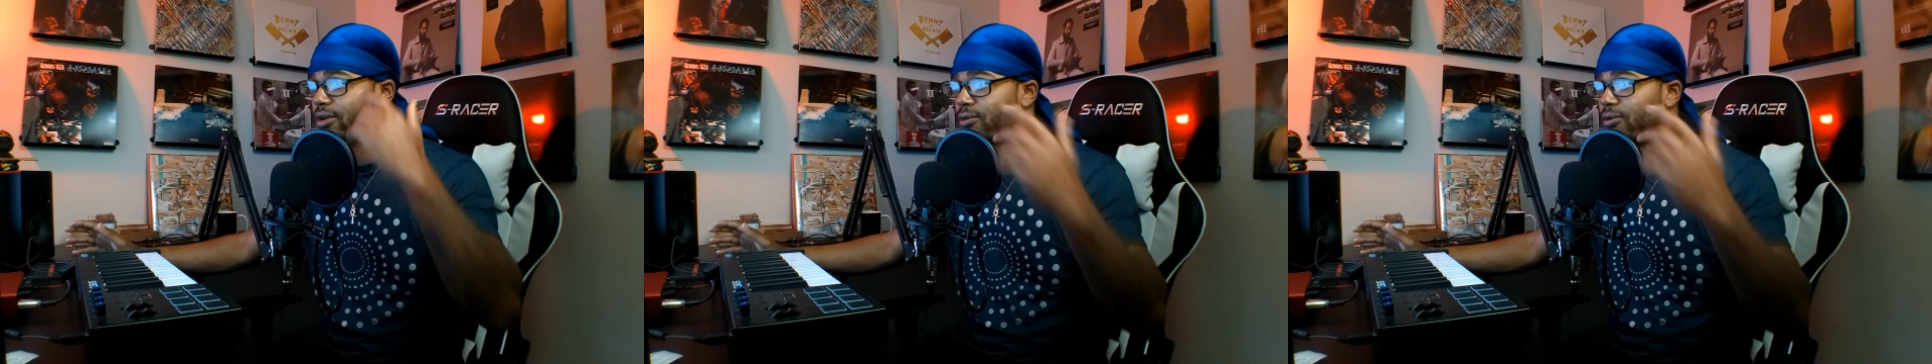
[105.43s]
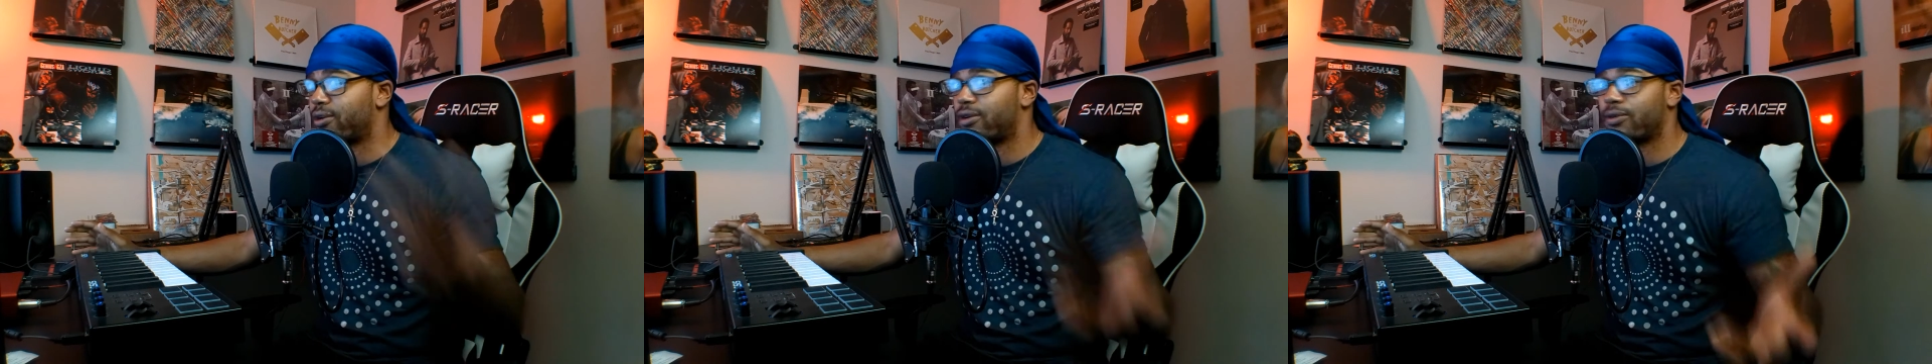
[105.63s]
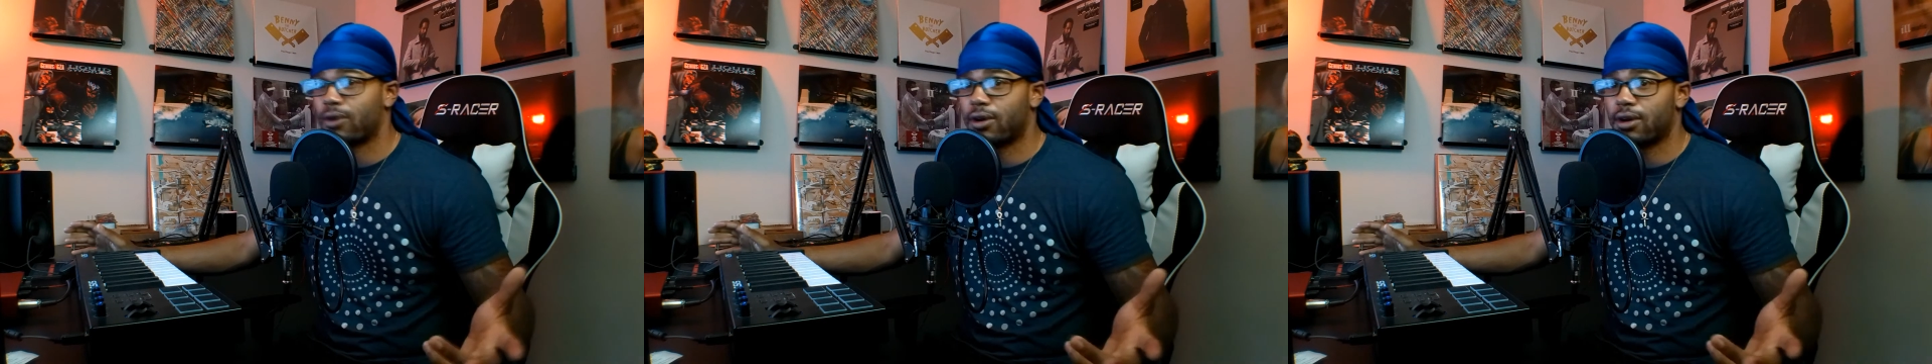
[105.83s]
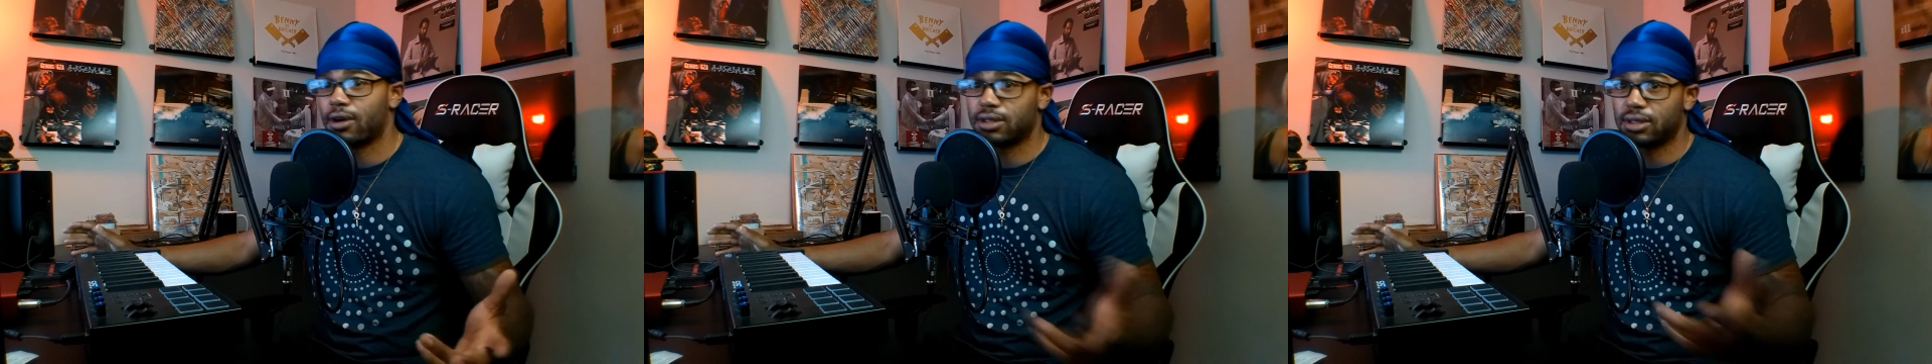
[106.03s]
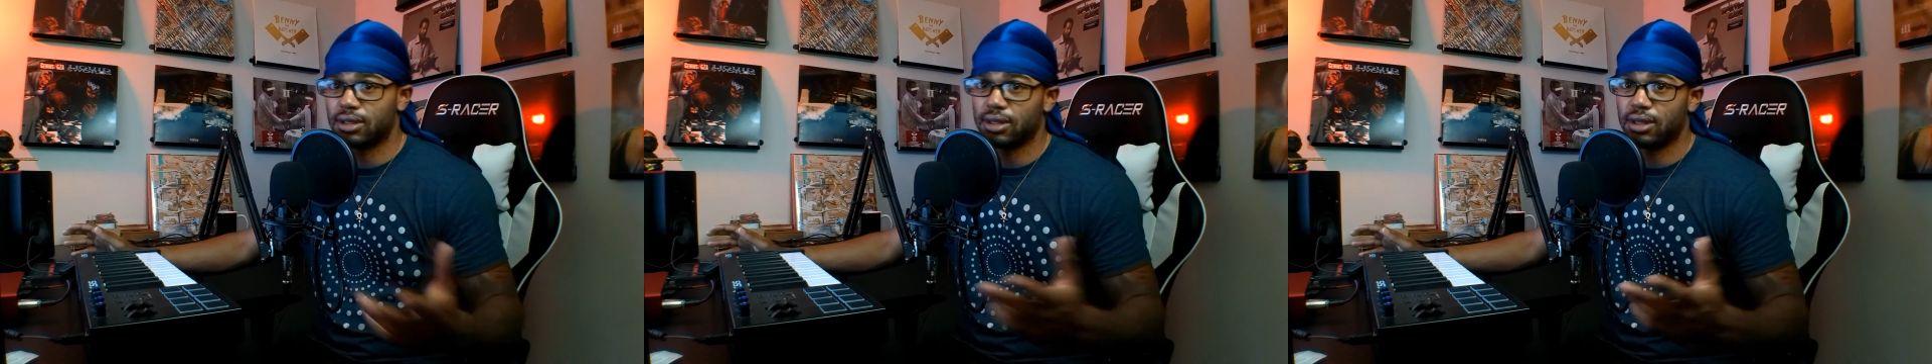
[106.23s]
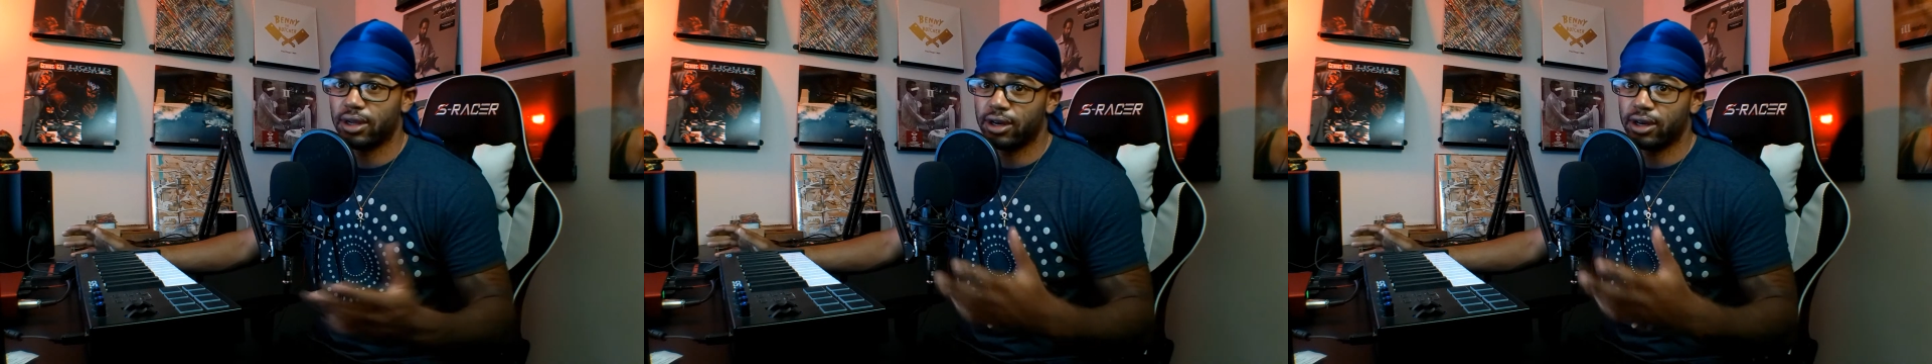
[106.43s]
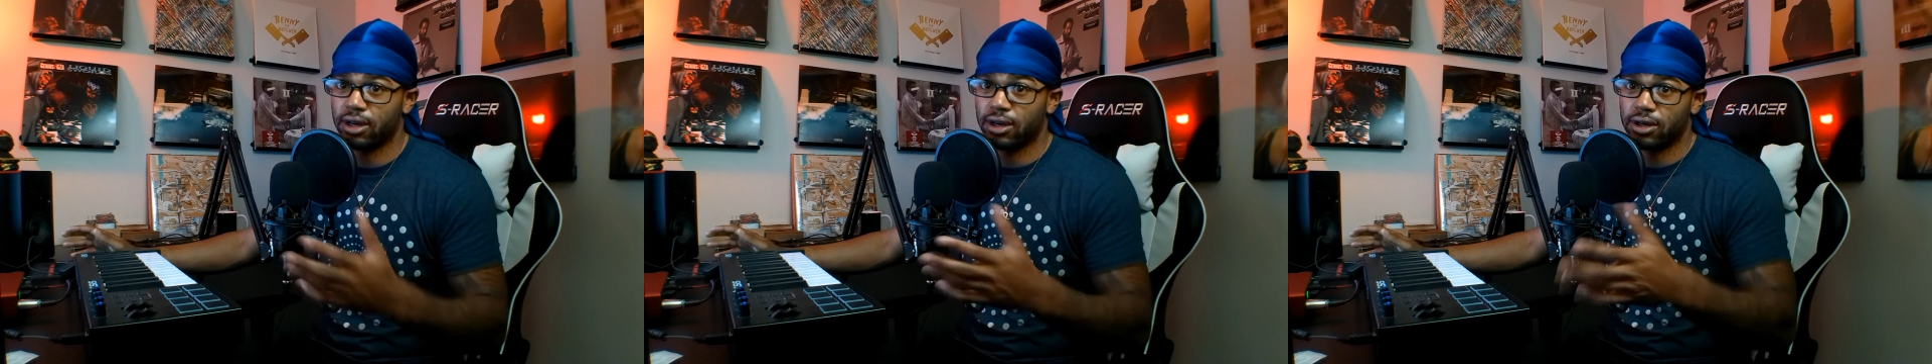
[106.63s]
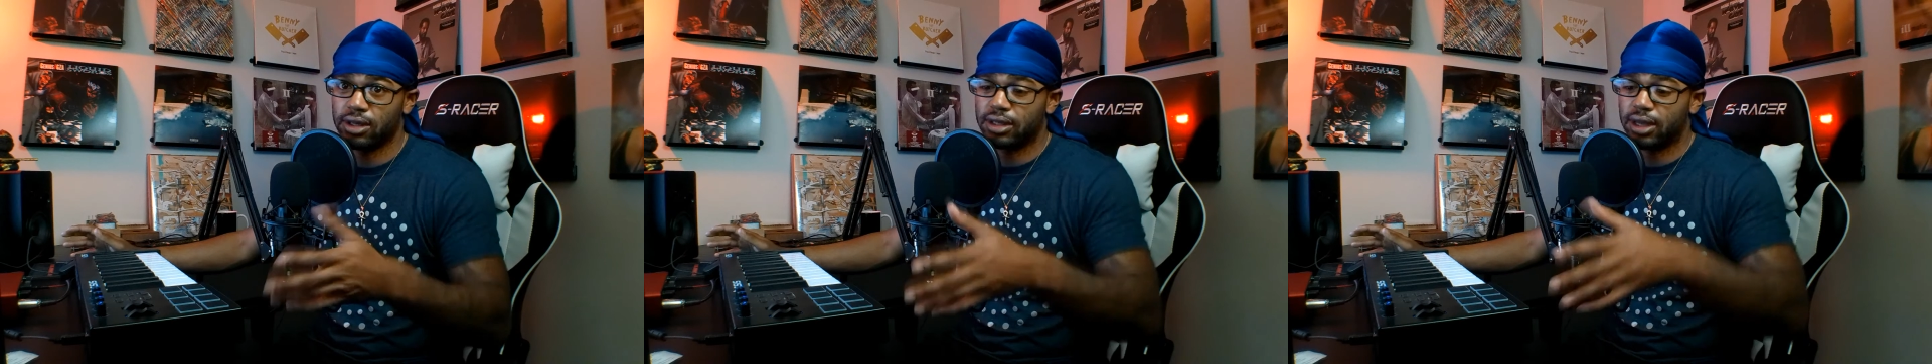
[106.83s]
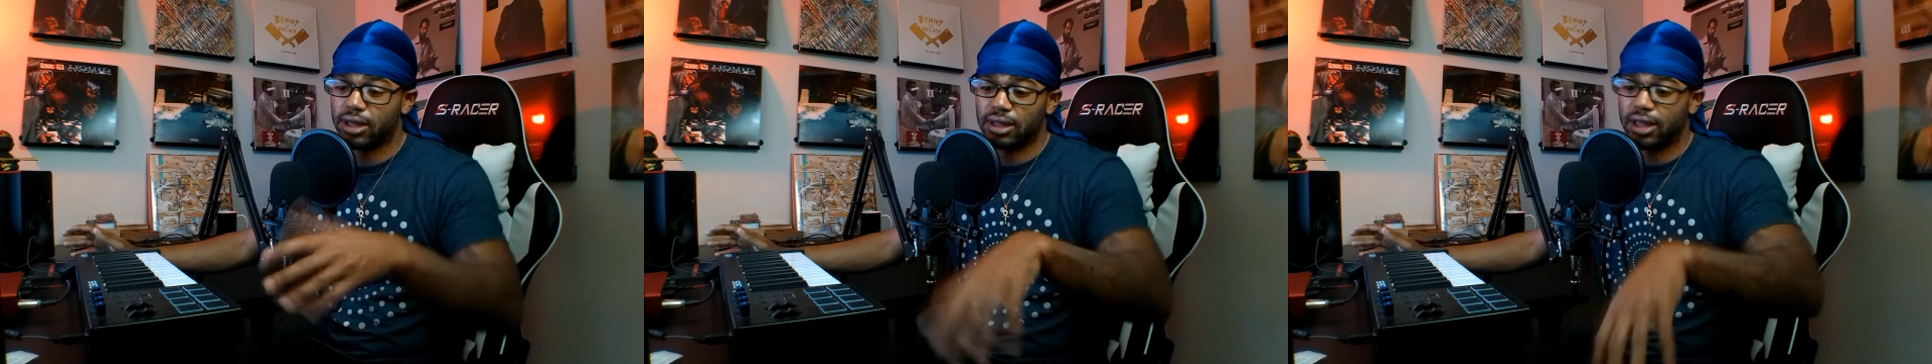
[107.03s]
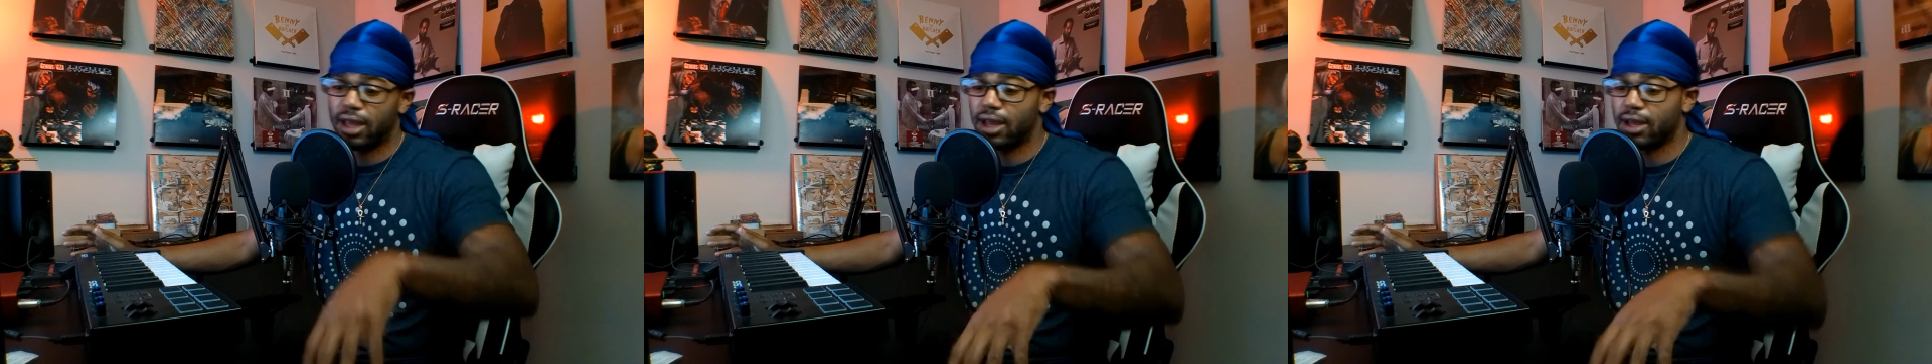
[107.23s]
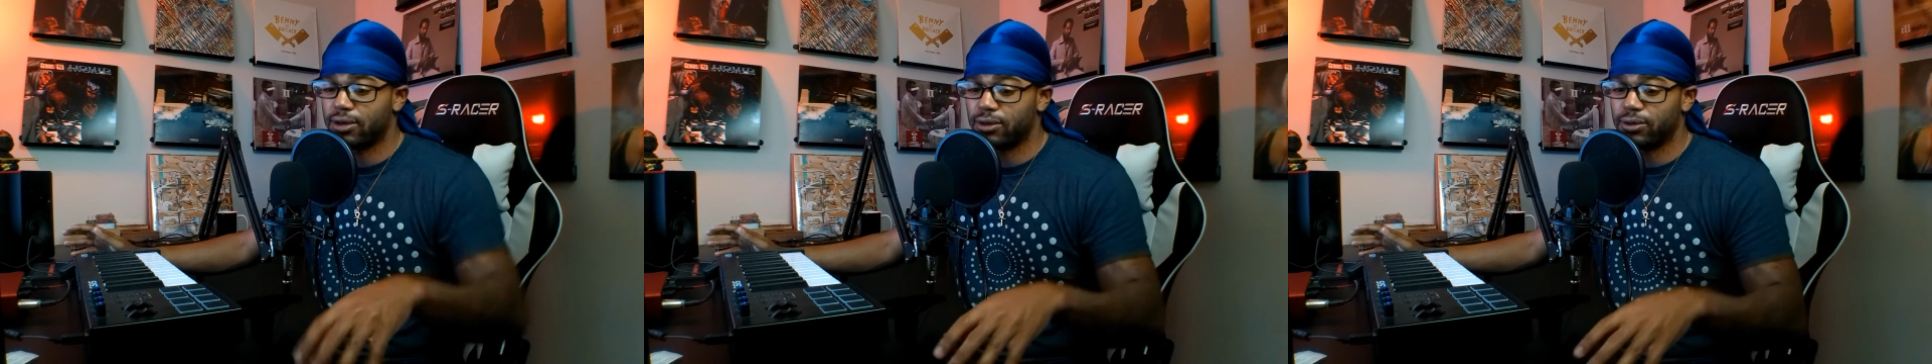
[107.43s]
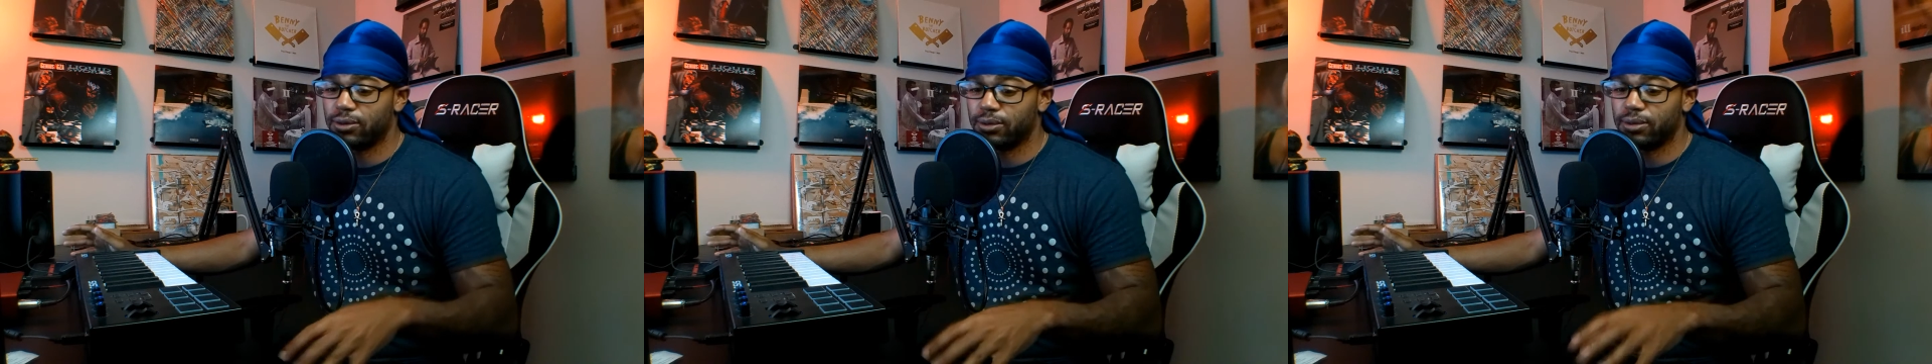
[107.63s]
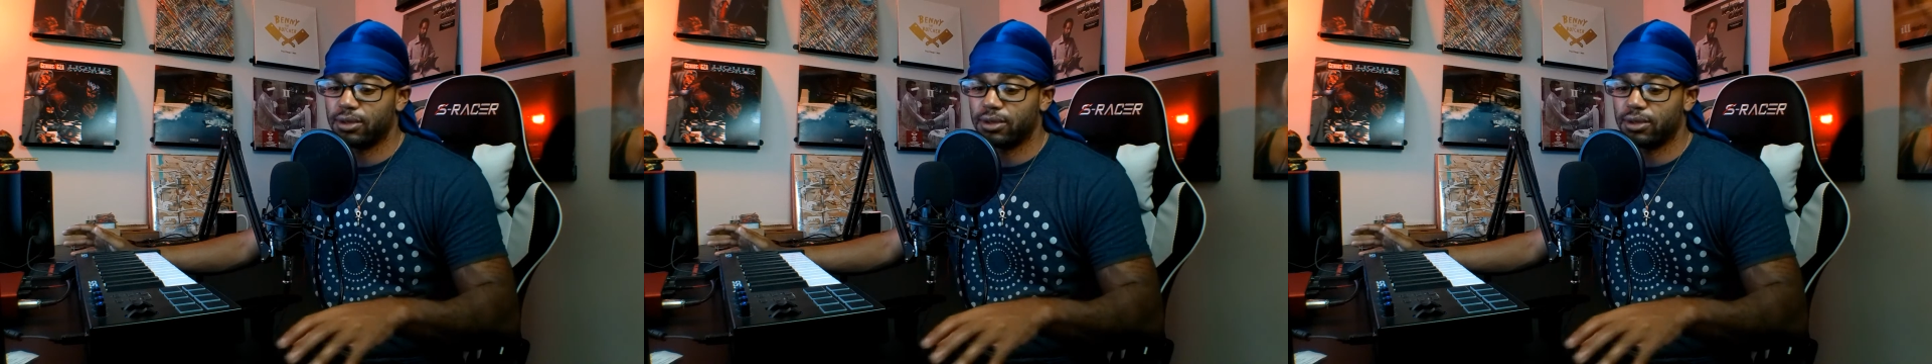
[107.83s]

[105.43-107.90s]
Rick Ross and artists like that who